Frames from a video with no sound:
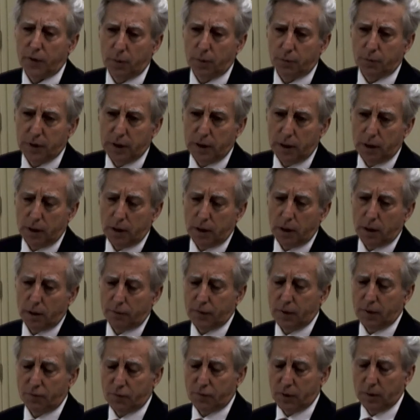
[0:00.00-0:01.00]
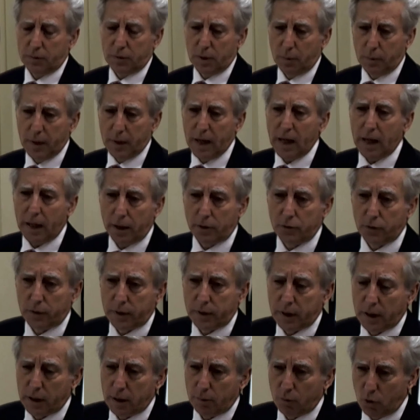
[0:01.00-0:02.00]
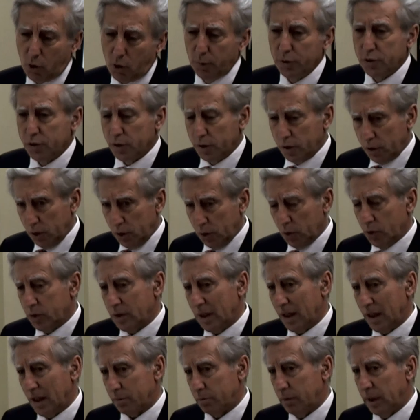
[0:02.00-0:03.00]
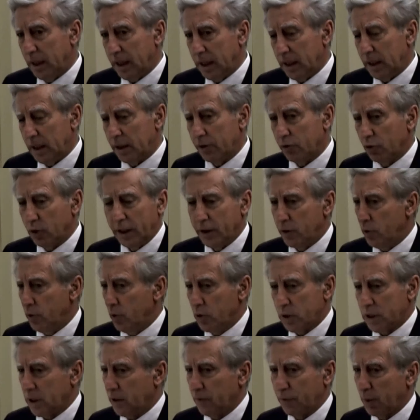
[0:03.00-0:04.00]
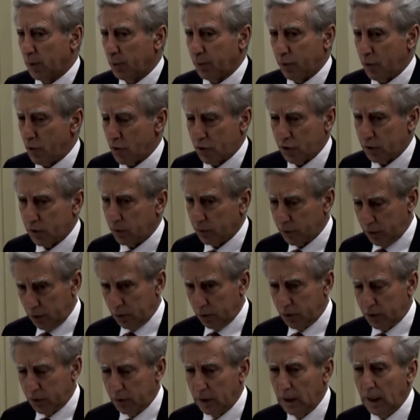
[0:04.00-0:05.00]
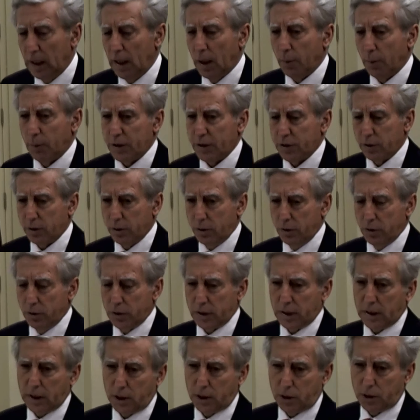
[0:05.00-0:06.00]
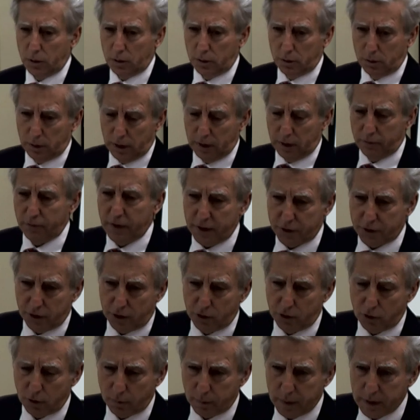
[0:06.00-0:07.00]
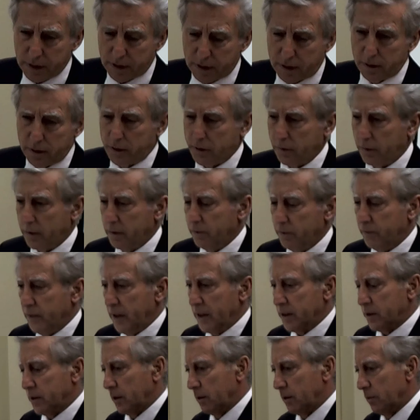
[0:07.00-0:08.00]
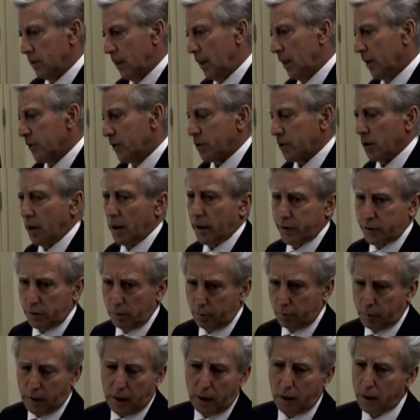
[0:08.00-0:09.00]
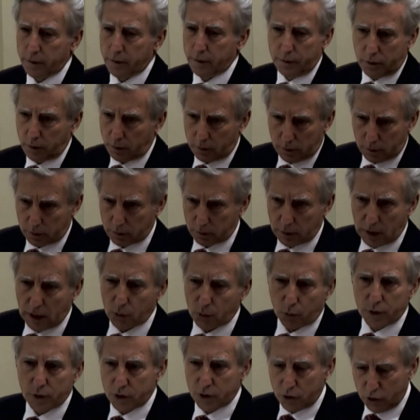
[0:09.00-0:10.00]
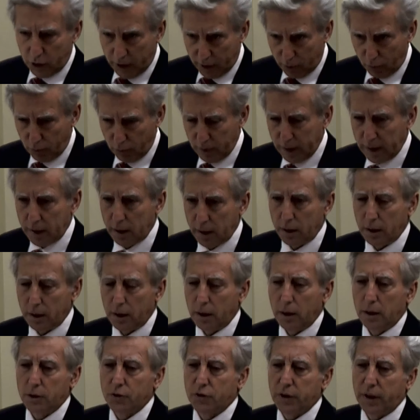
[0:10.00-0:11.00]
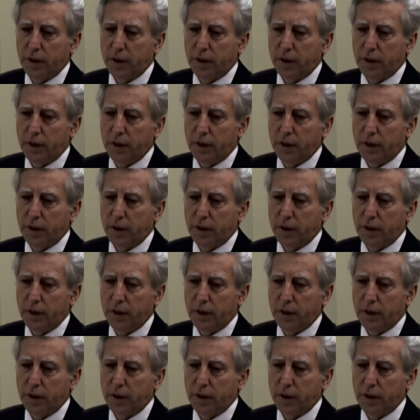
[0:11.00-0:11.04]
from the bank. Okay, the moment you use that money, you're not using it for personal use, but you're using it to invest in your business or invest in stocks and bonds, or in other words, generating